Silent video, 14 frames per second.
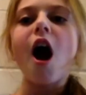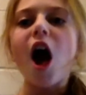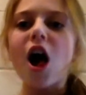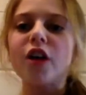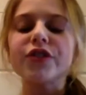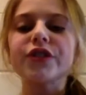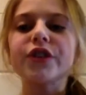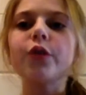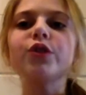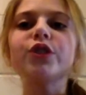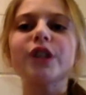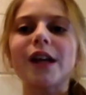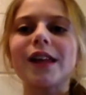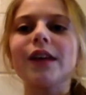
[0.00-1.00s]
Also,
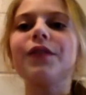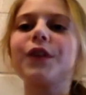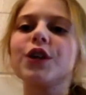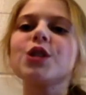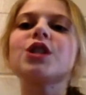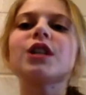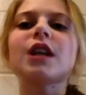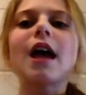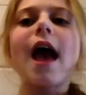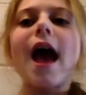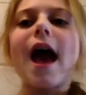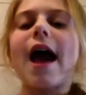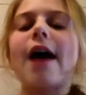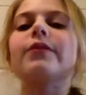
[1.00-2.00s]
jellyfish
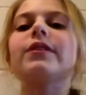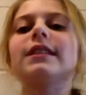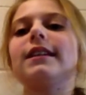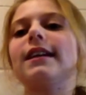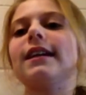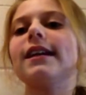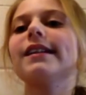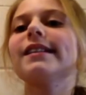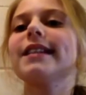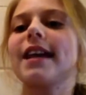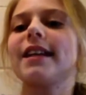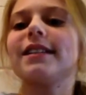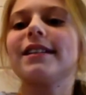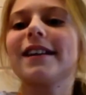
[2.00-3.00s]
have stinging
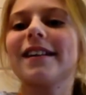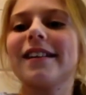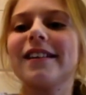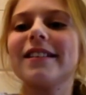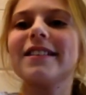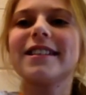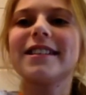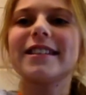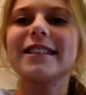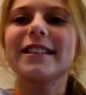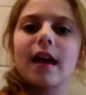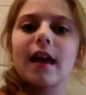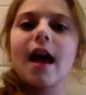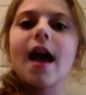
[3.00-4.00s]
tentacles.
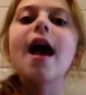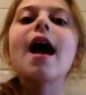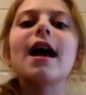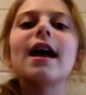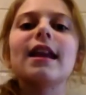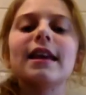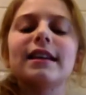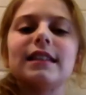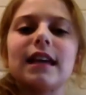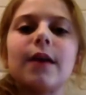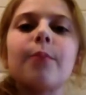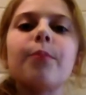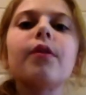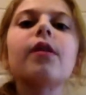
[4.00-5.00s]
An
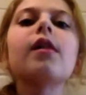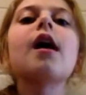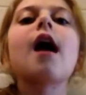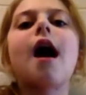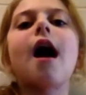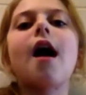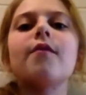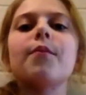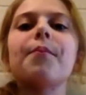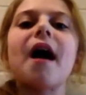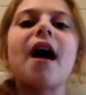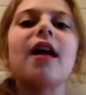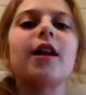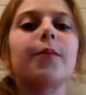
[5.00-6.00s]
example of a
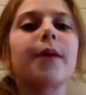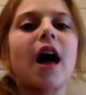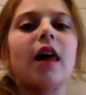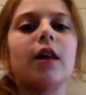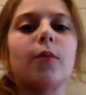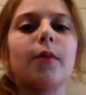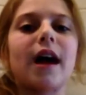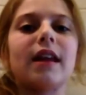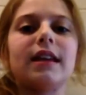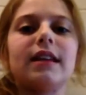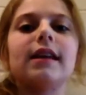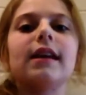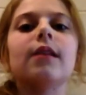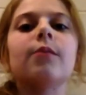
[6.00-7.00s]
polyp hollow
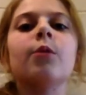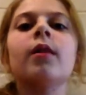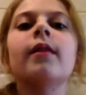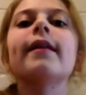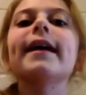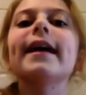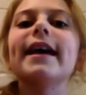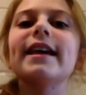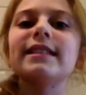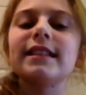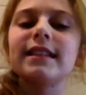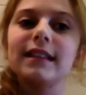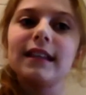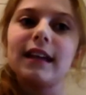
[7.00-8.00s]
bodied animal is a
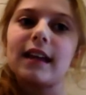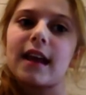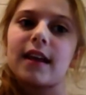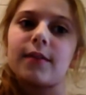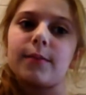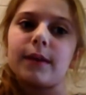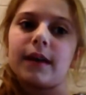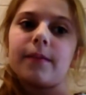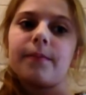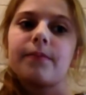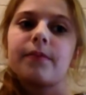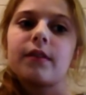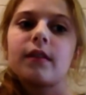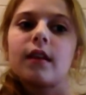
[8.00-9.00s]
sea anemone.
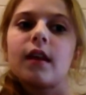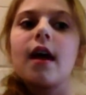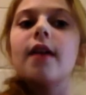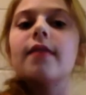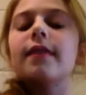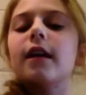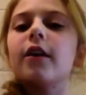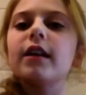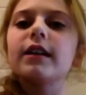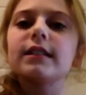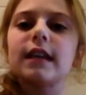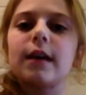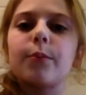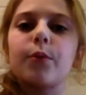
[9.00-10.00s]
They're an
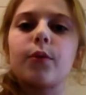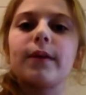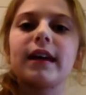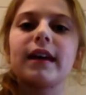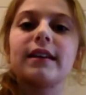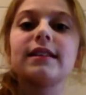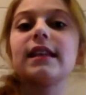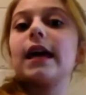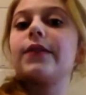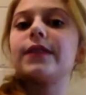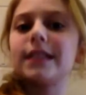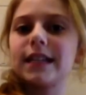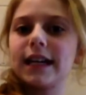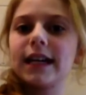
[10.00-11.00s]
example because they have
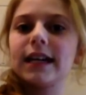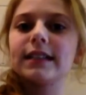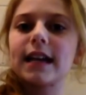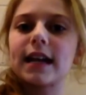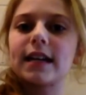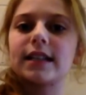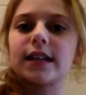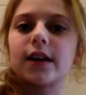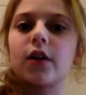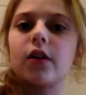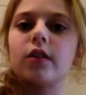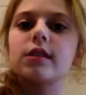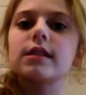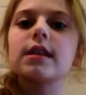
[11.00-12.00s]
stinging
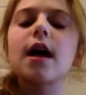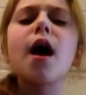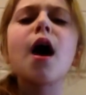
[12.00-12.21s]
tentacles,